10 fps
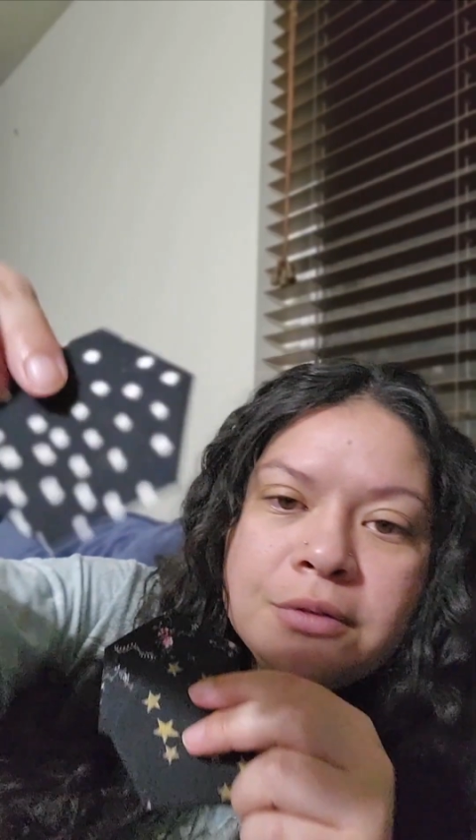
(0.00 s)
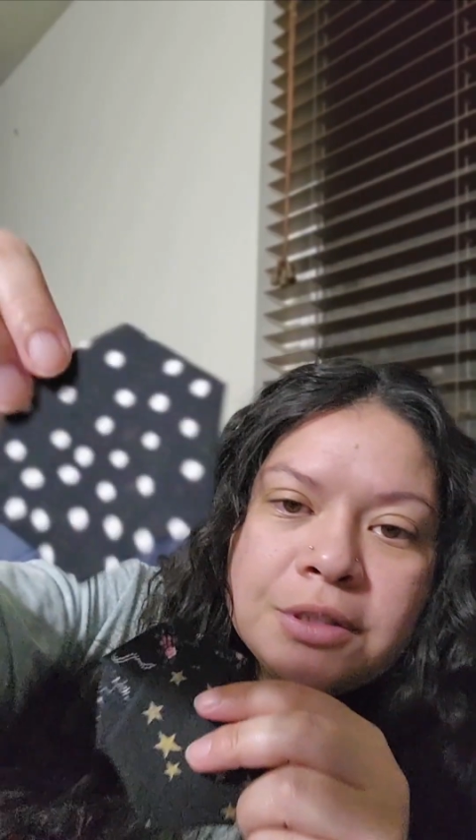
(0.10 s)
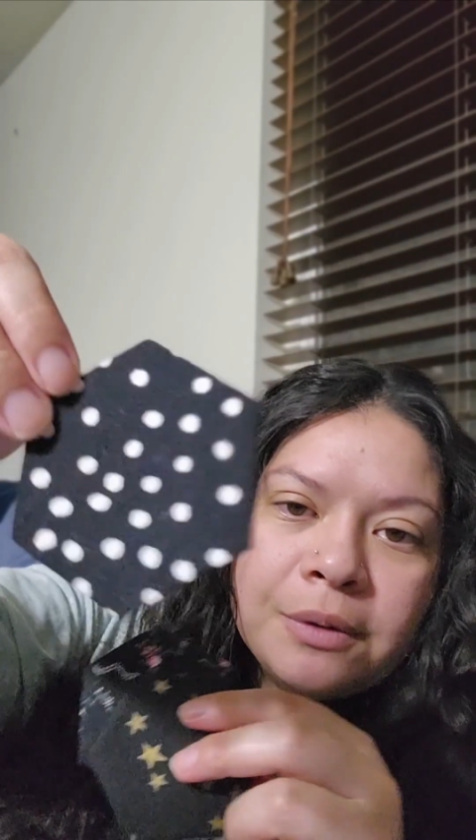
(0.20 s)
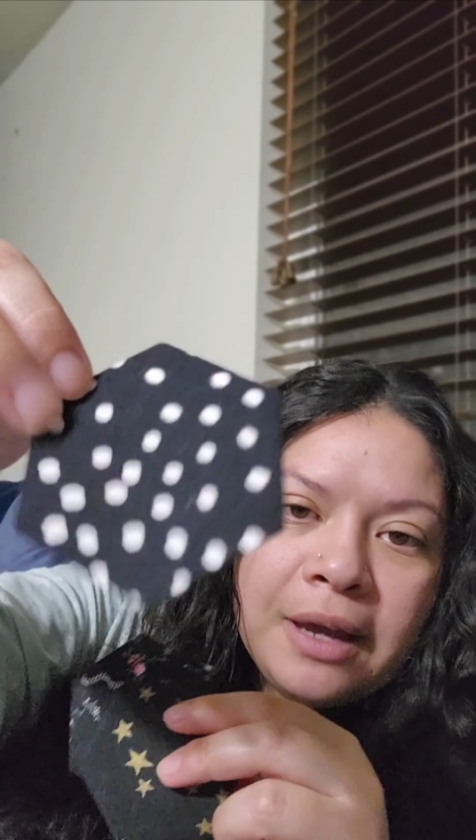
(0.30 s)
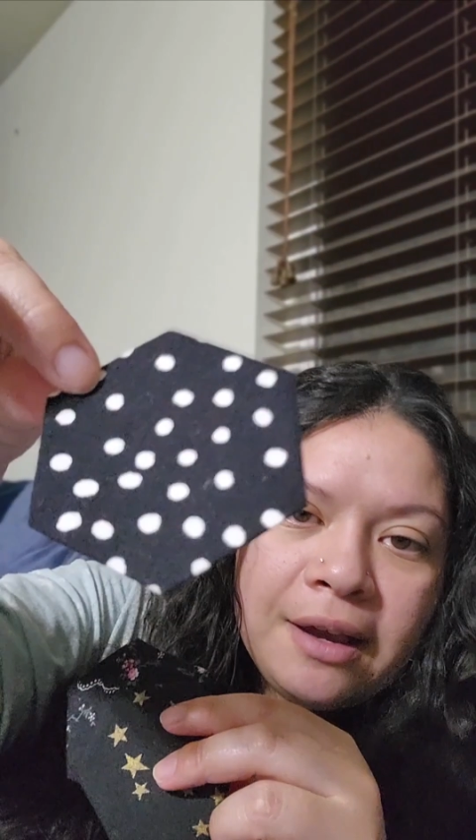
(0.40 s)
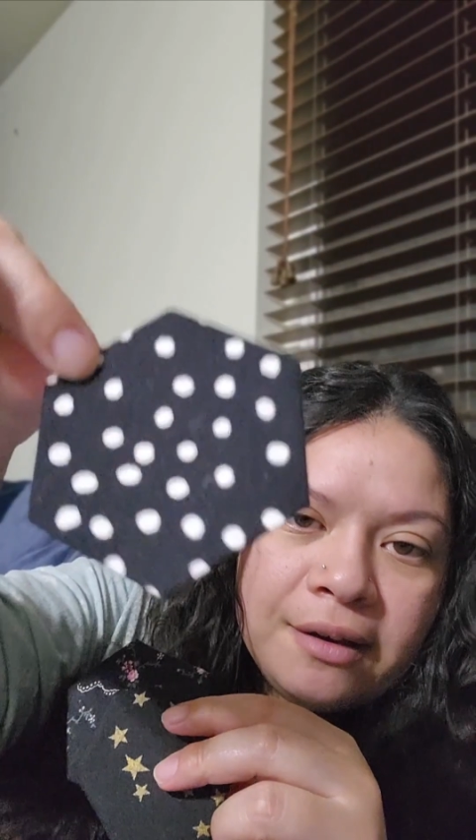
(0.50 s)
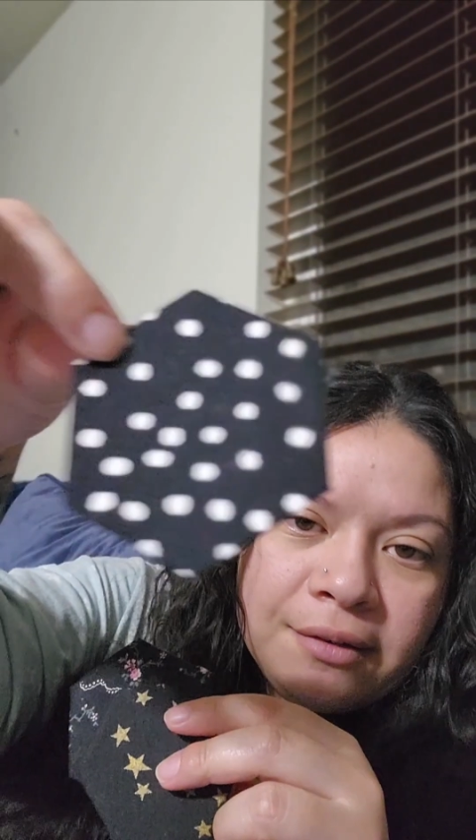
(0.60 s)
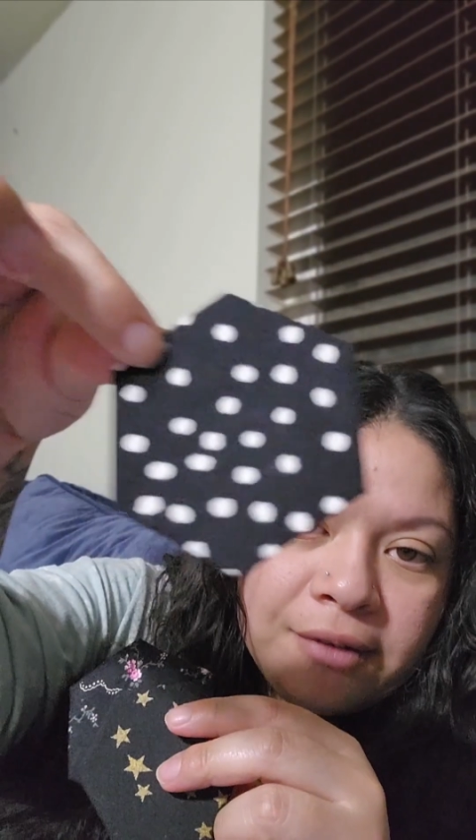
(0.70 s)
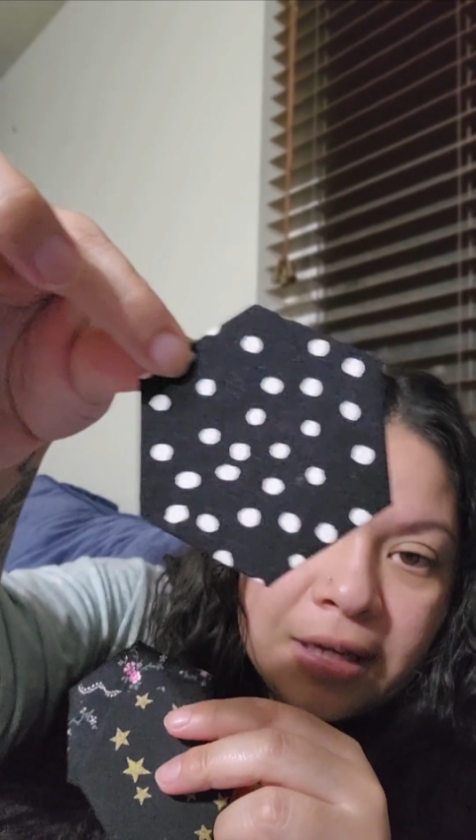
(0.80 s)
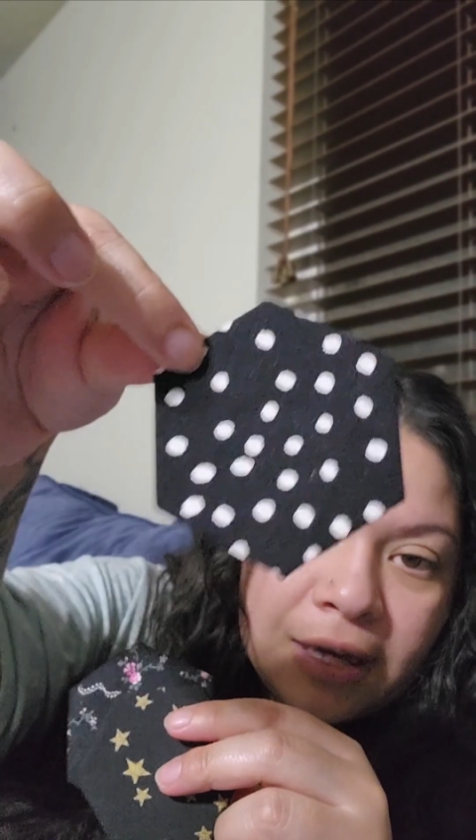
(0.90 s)
So I
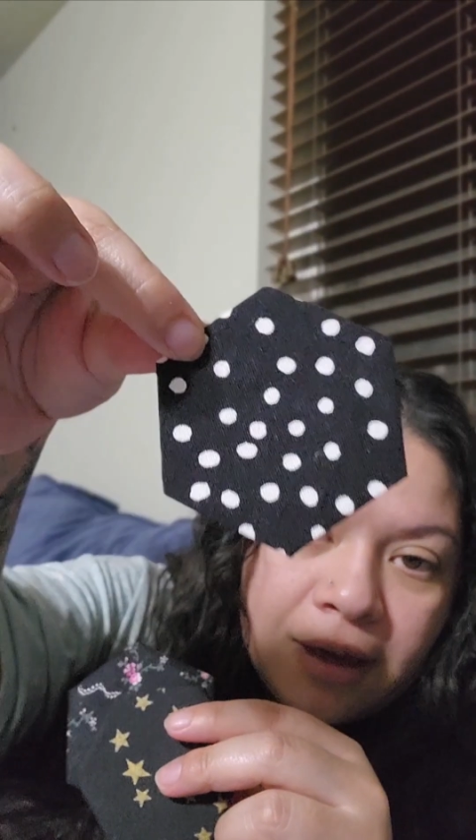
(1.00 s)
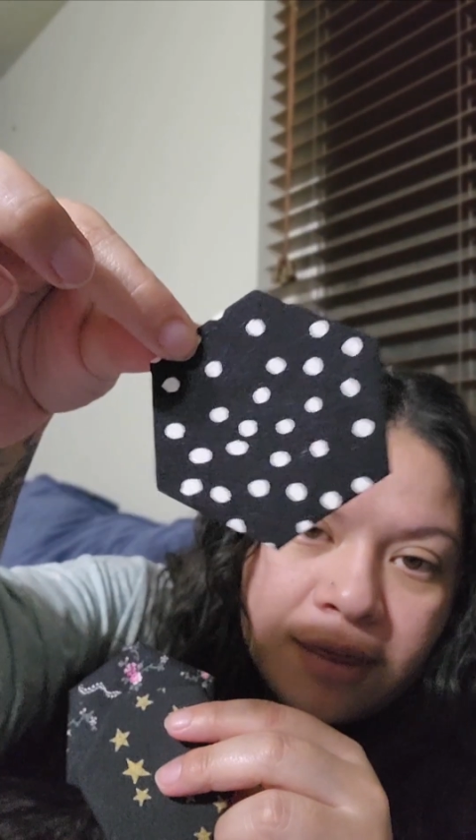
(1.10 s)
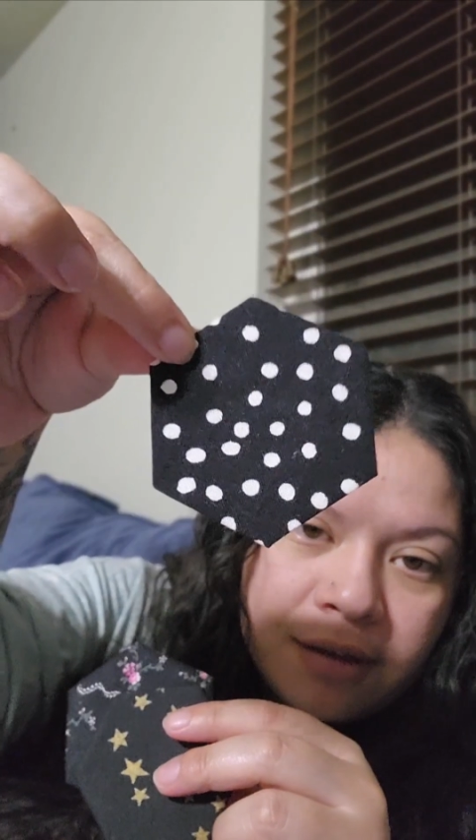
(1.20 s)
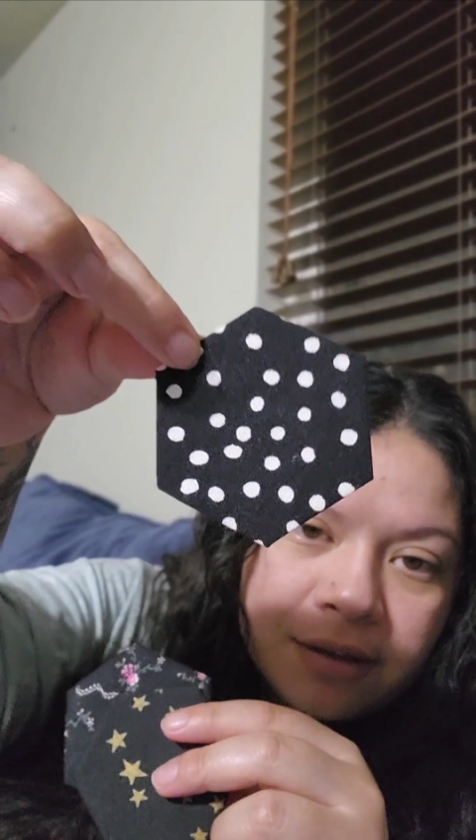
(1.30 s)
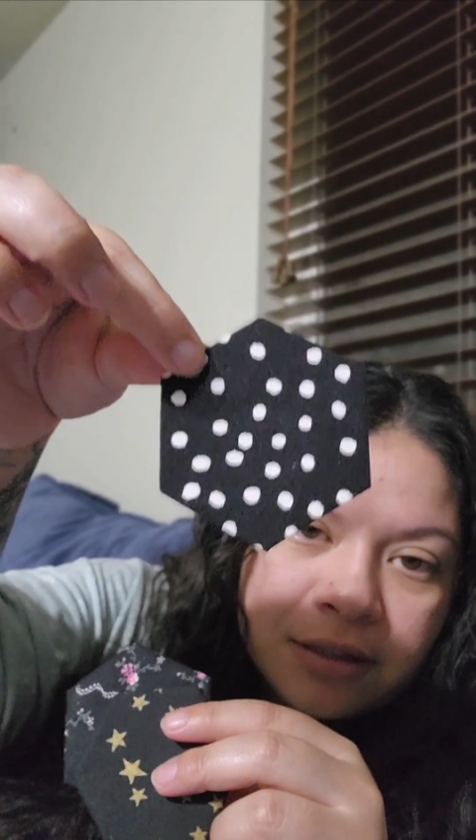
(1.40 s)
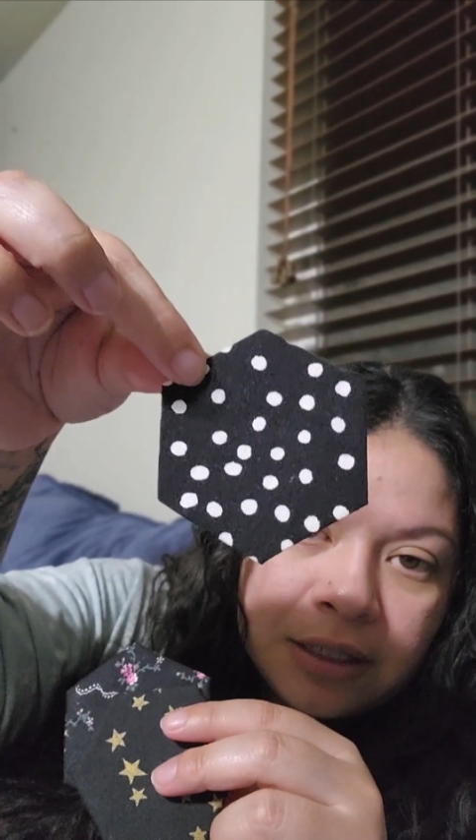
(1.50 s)
have this